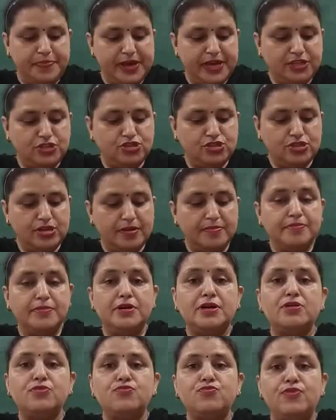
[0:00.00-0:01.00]
Page
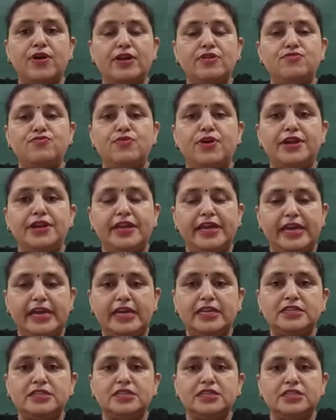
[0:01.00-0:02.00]
number
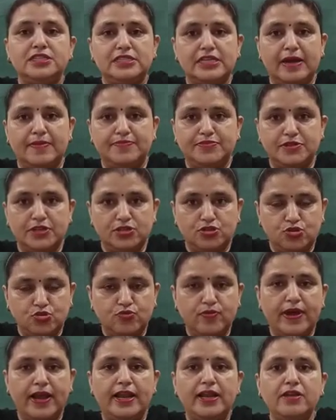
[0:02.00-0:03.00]
118, chapter
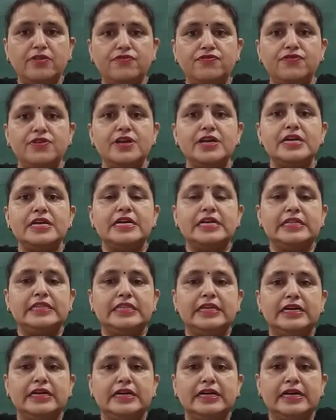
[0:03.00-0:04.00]
12.
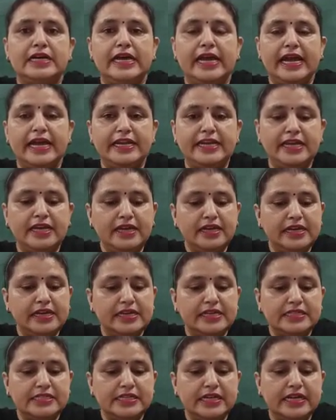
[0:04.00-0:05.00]
The heading
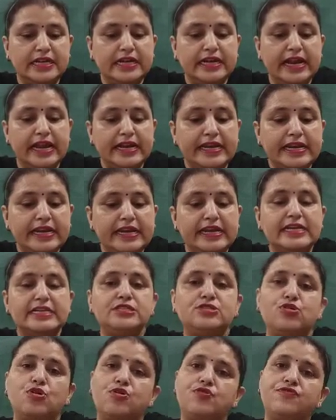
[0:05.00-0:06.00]
is
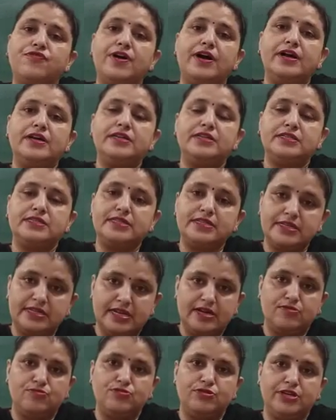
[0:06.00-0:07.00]
cleanliness of our
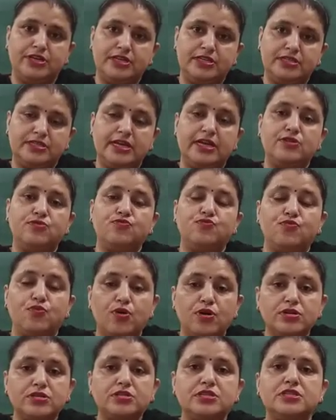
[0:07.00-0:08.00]
surroundings. That
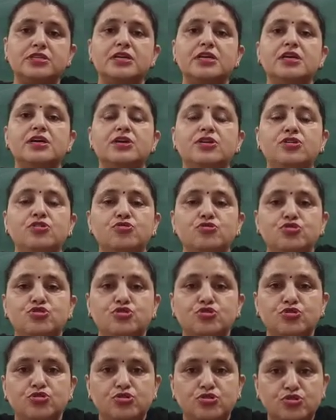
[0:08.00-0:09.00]
what you
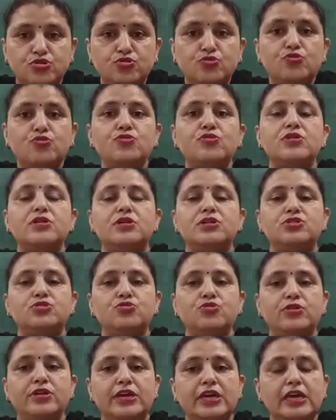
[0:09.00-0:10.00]
should do
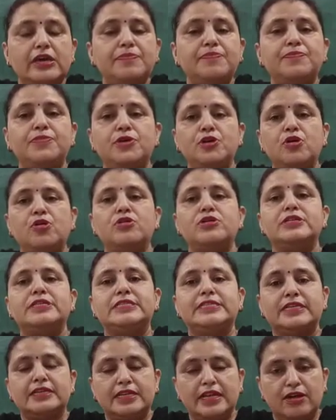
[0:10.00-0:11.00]
to keep your
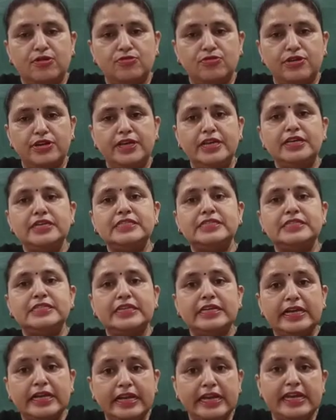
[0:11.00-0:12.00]
surroundings
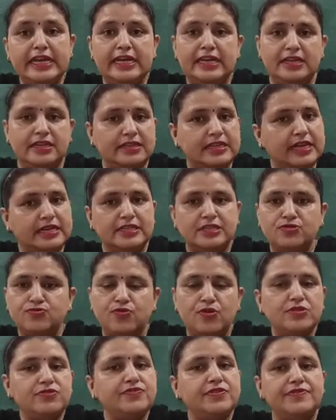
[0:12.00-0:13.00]
clean. That is
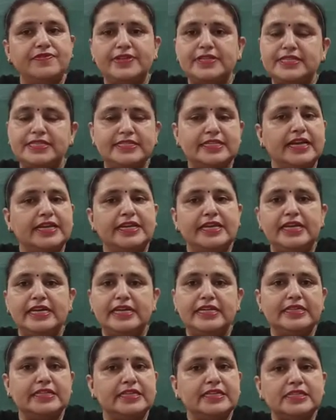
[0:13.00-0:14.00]
what we will study
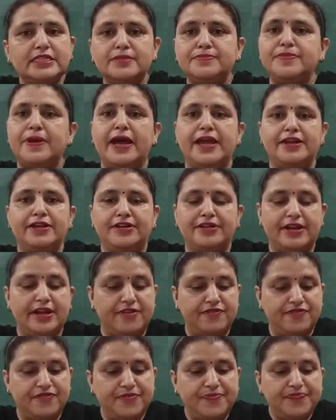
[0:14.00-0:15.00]
in this
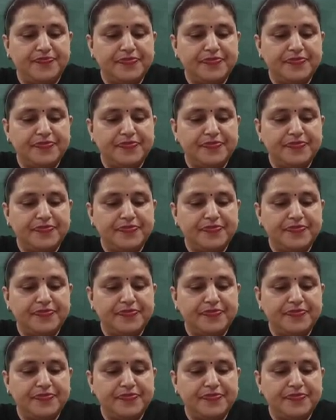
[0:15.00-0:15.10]
paragraph.